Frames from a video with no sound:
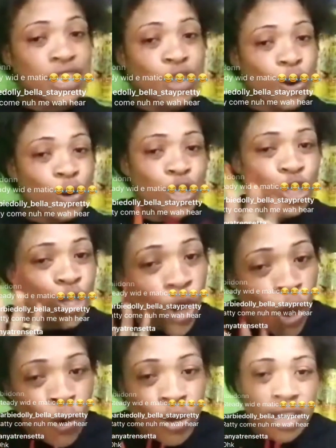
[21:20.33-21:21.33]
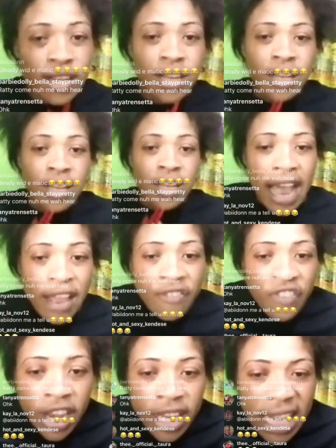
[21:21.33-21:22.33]
This is no joke.
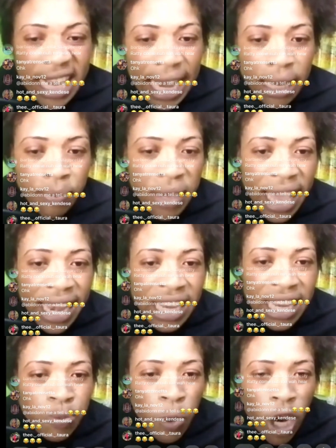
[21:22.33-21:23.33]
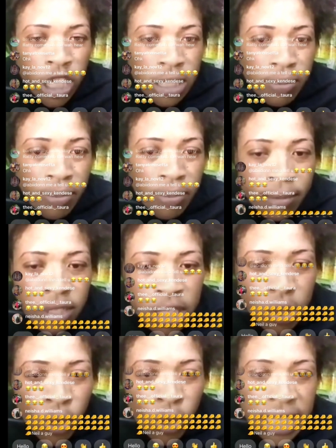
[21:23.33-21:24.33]
Ivany, you got to be at this party.
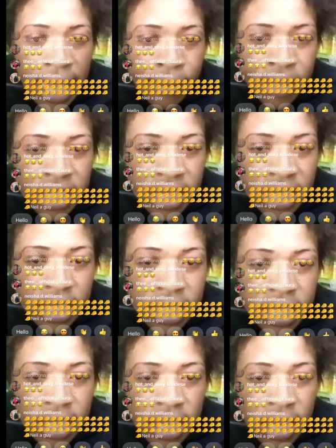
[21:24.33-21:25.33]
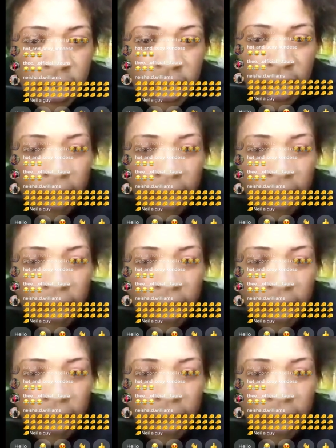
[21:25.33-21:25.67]
Make them see what time it is.